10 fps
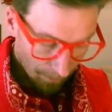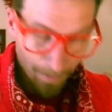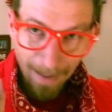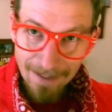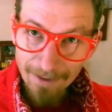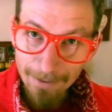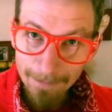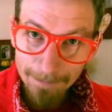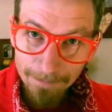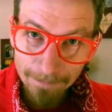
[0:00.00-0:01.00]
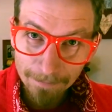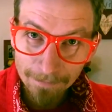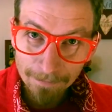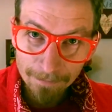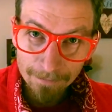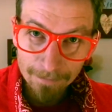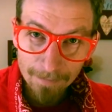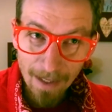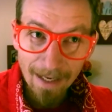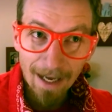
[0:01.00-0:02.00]
of the pencil
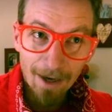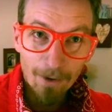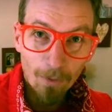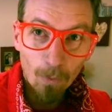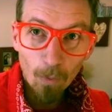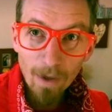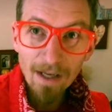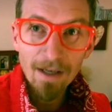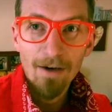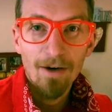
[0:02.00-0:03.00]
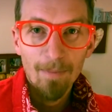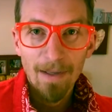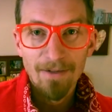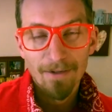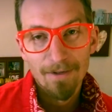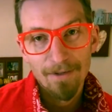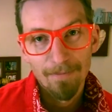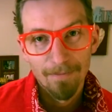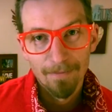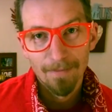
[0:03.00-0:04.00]
and how we are pencils
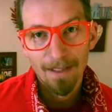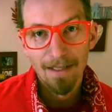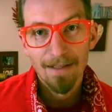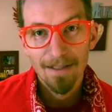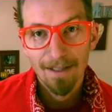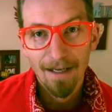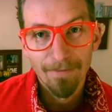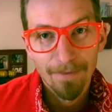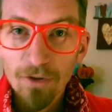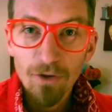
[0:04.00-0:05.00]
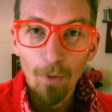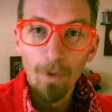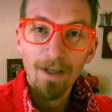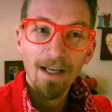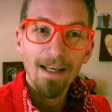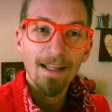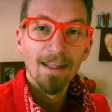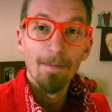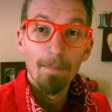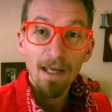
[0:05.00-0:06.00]
in this life. So one day,
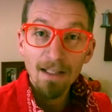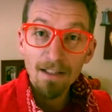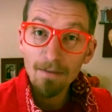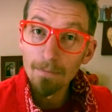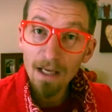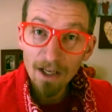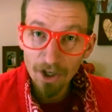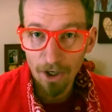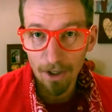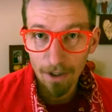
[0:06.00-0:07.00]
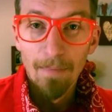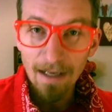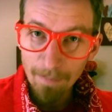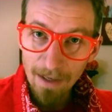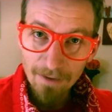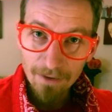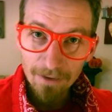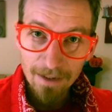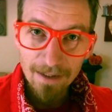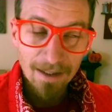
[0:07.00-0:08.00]
the pencil maker made a
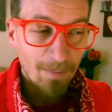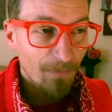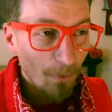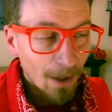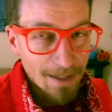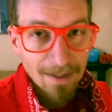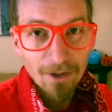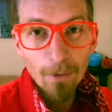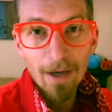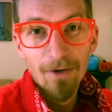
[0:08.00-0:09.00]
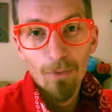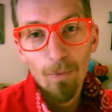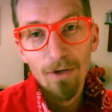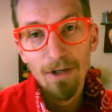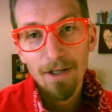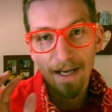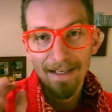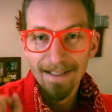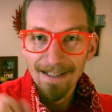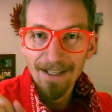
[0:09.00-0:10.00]
pencil and he said, before I send you out into the world, I
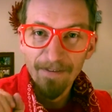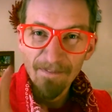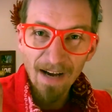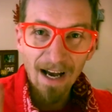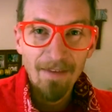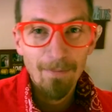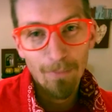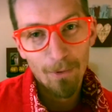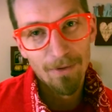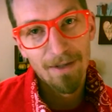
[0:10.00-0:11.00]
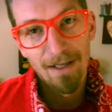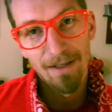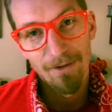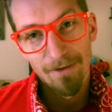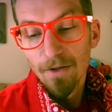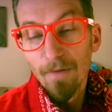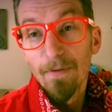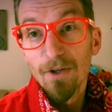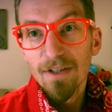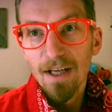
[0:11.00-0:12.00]
need to tell you five important things. So the
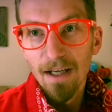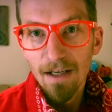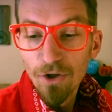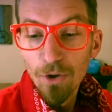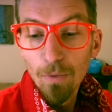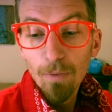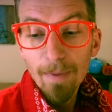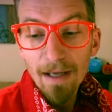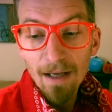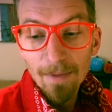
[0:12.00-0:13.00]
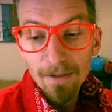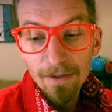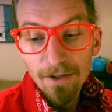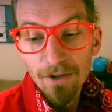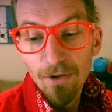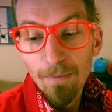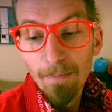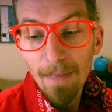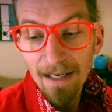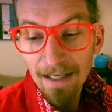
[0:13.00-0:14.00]
first thing, you will be able to do
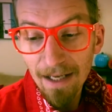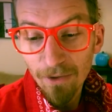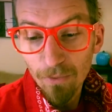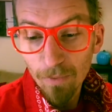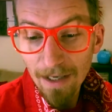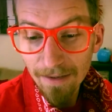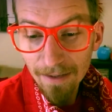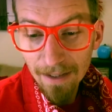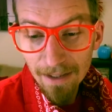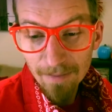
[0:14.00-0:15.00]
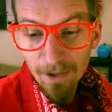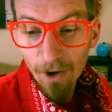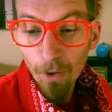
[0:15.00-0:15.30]
many and great things, but